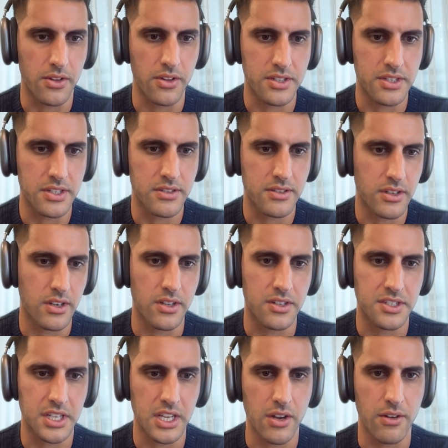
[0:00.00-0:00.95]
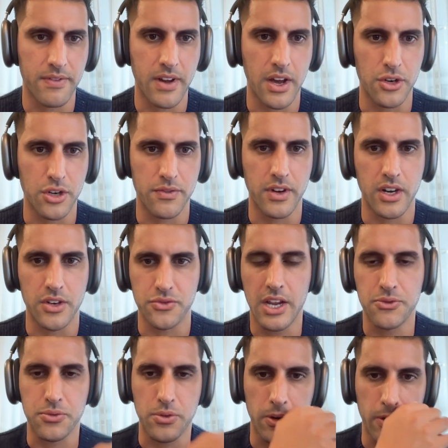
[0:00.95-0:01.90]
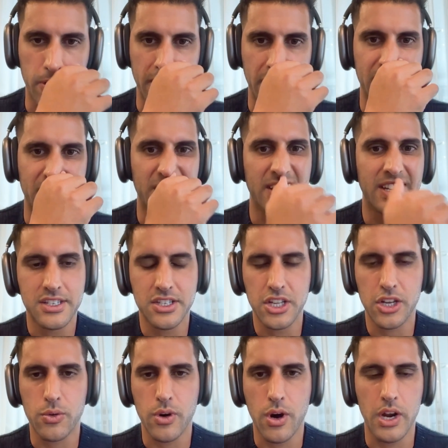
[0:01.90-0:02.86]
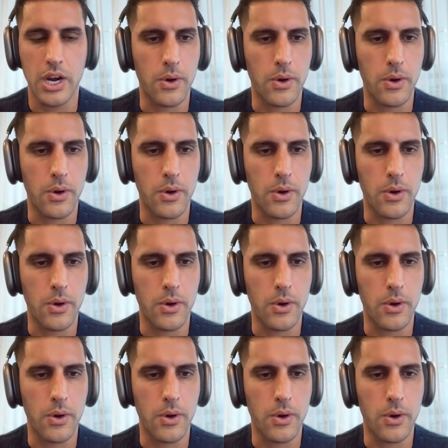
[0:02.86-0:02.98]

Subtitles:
This CEO and founder of Angel, and this is a quote.